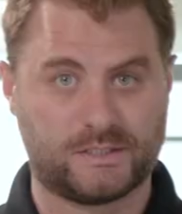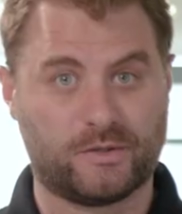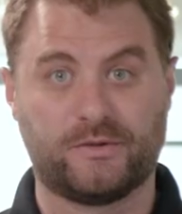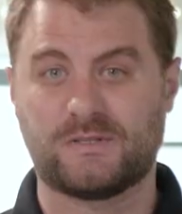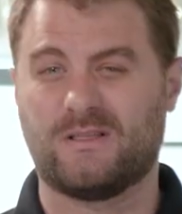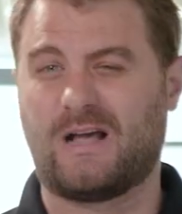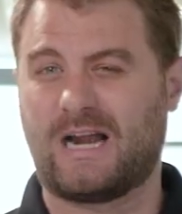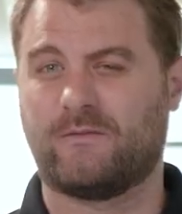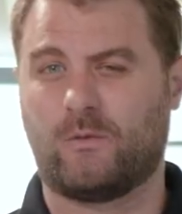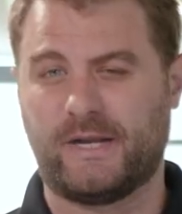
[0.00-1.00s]
And so there's a
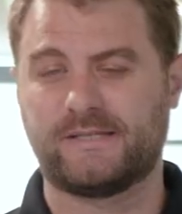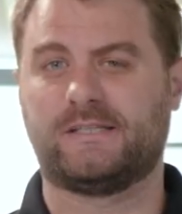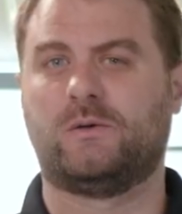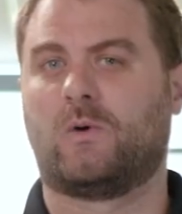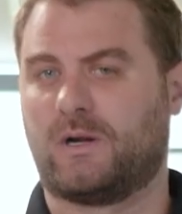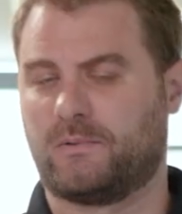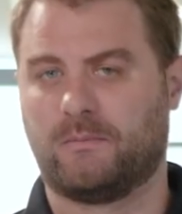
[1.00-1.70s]
lot of ways that you want to